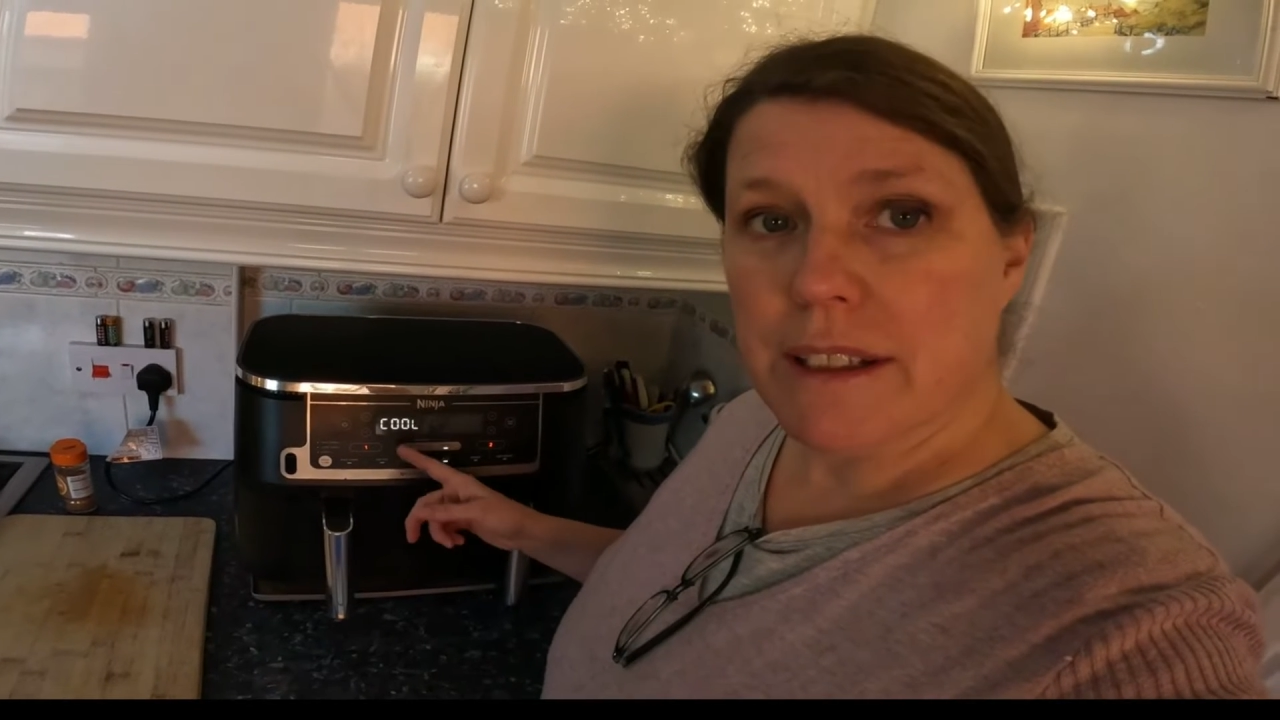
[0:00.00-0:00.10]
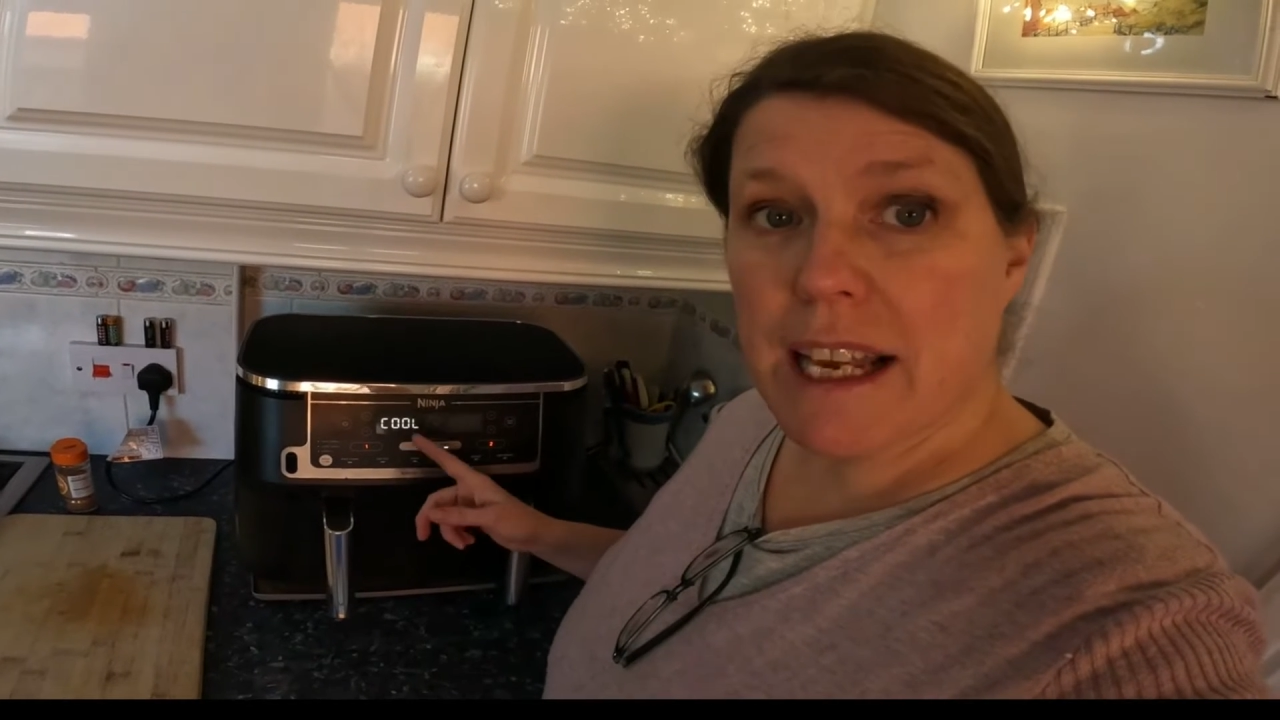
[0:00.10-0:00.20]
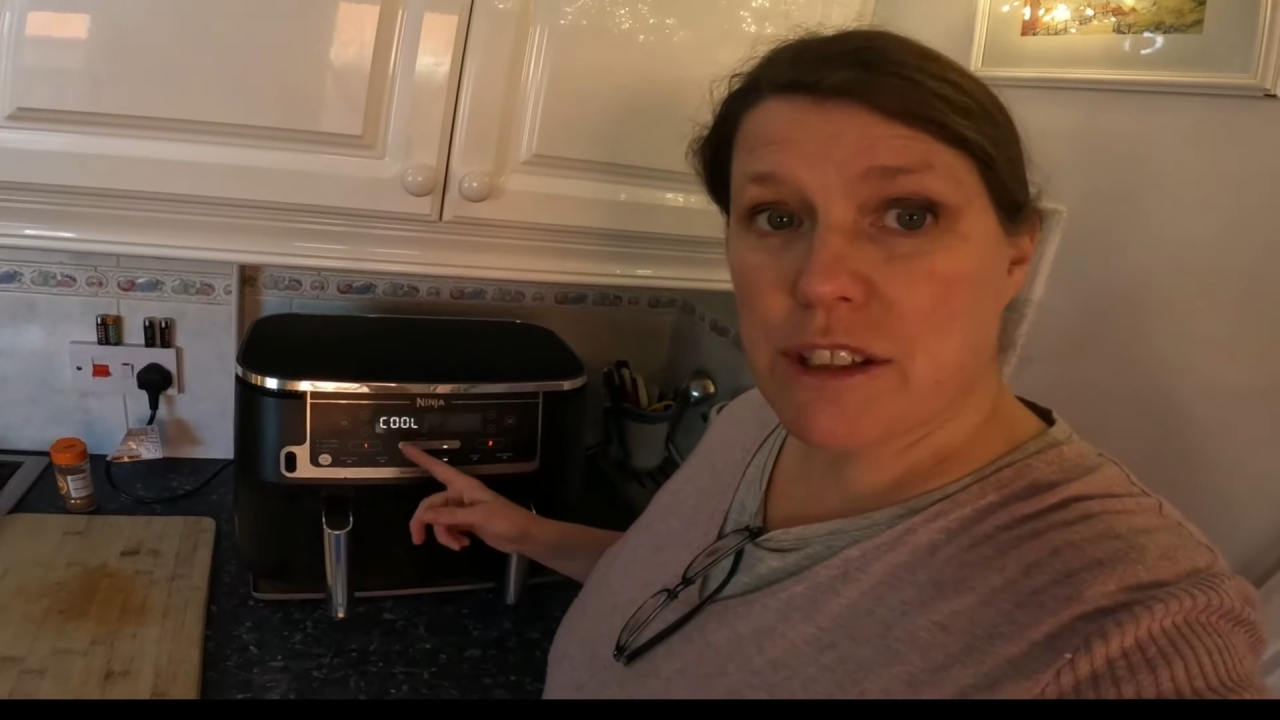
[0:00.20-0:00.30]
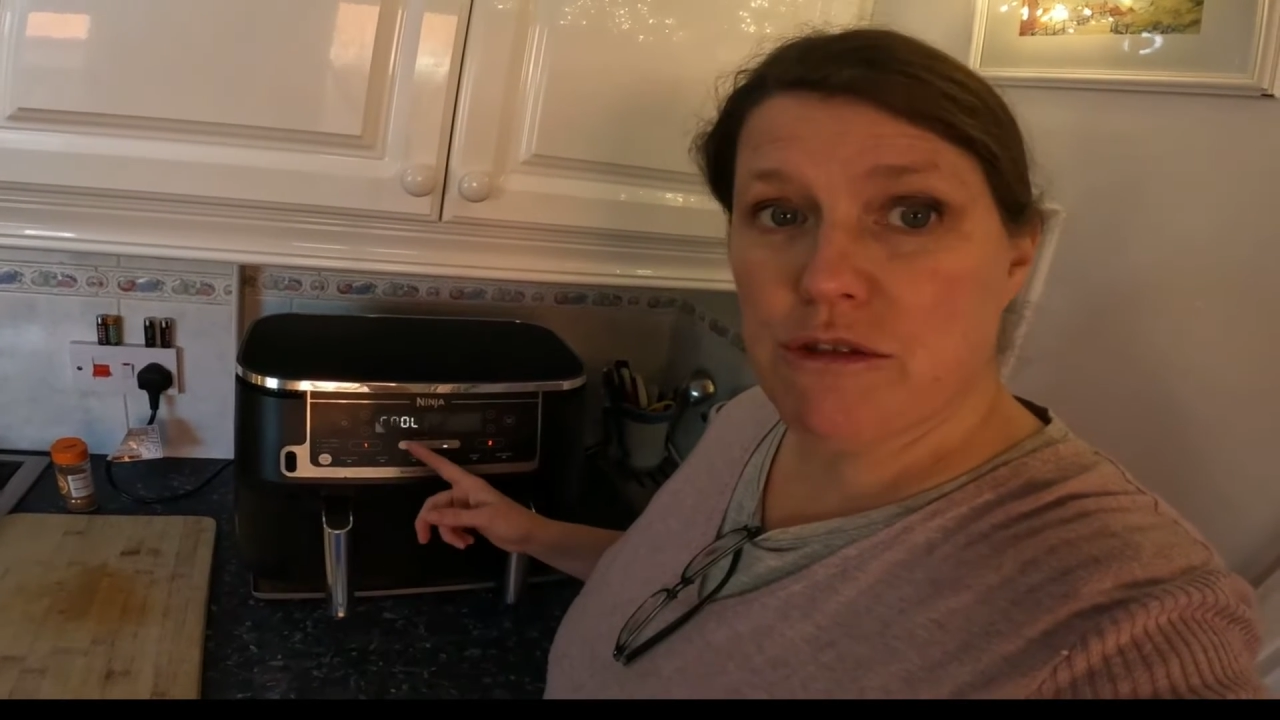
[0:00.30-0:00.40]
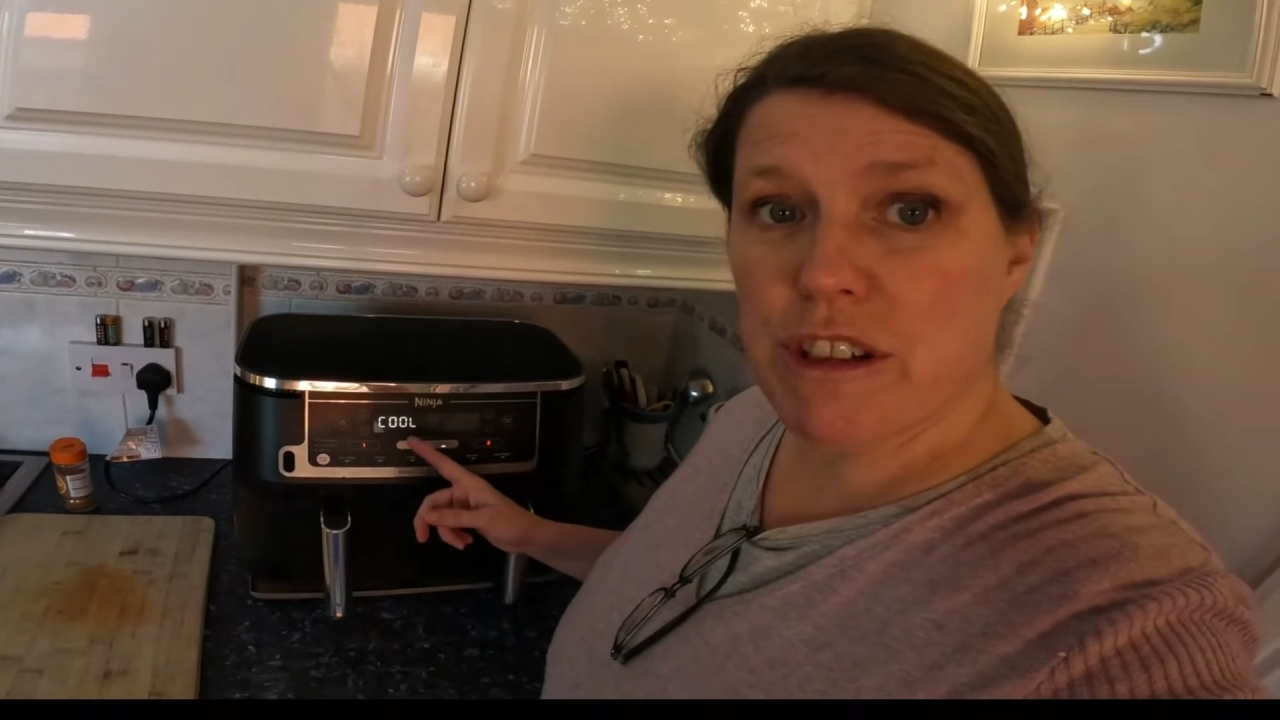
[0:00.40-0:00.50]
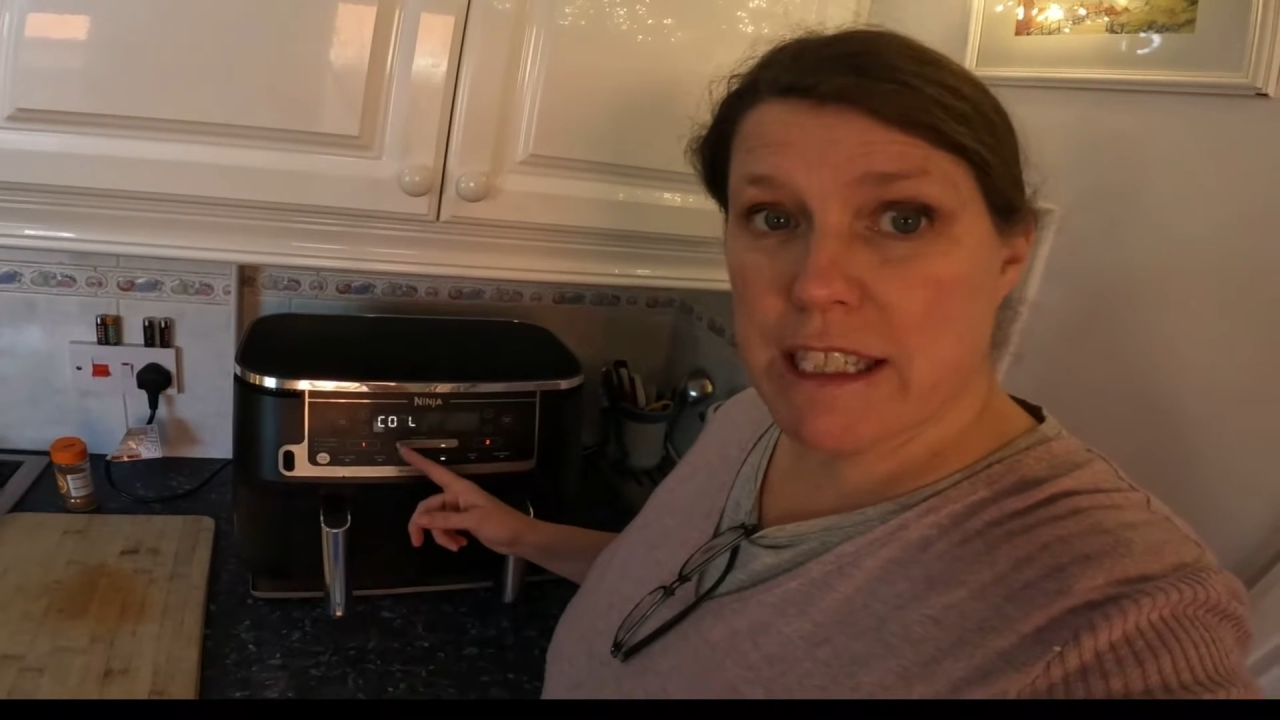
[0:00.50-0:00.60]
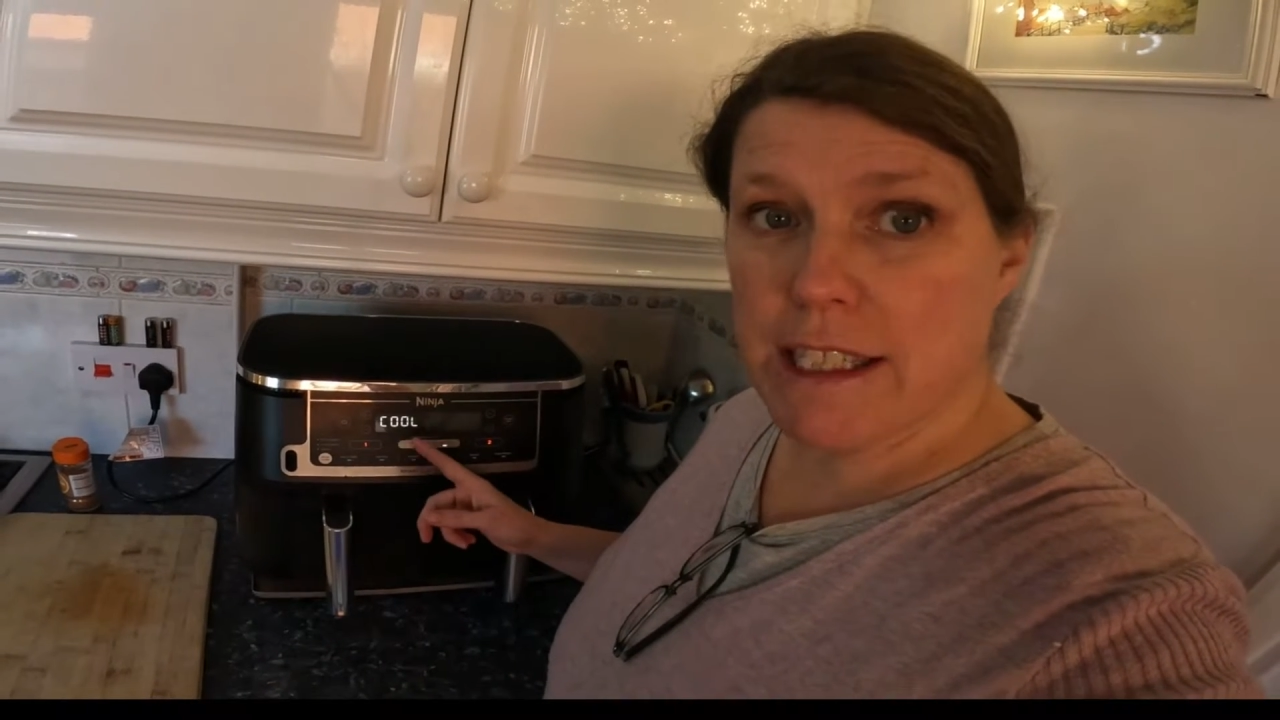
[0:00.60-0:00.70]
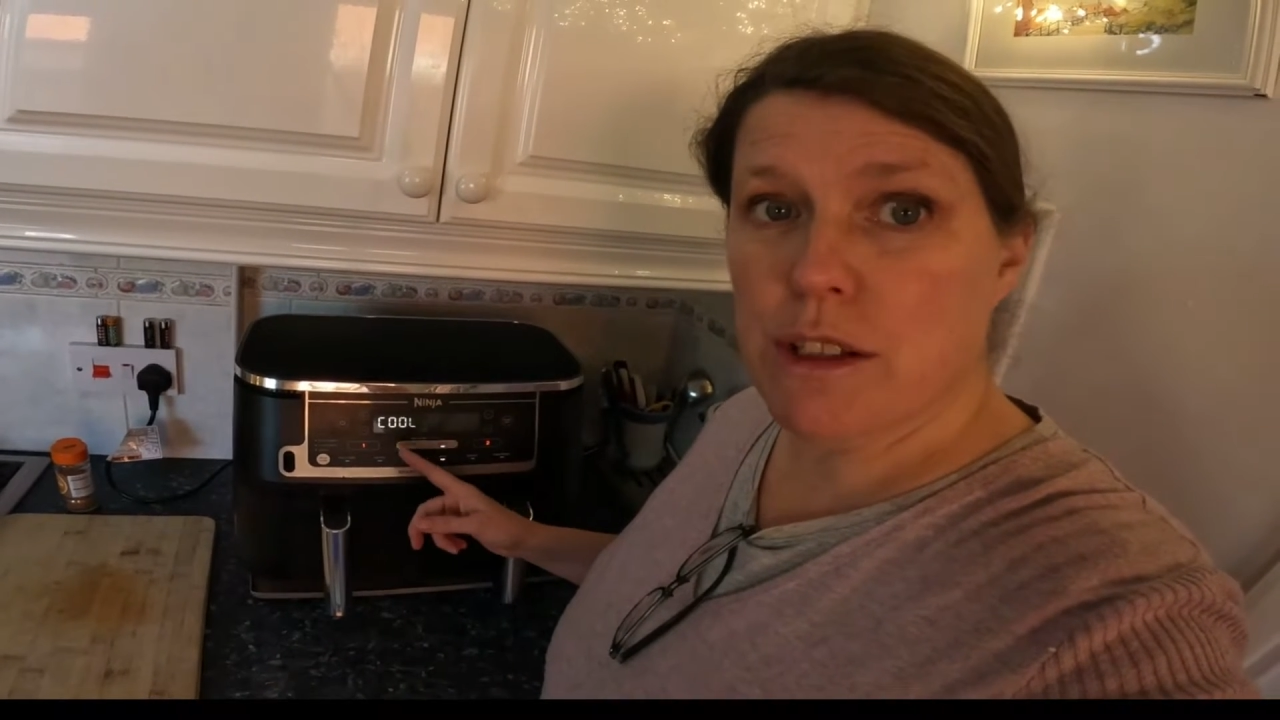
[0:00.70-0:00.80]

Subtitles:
that's really